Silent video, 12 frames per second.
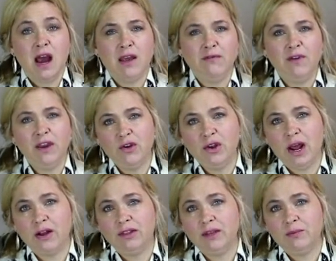I figured
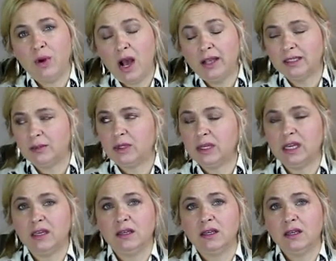out that
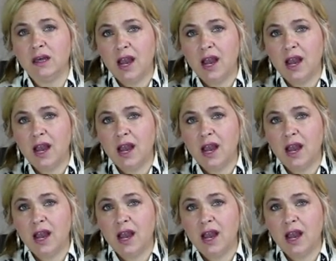possibly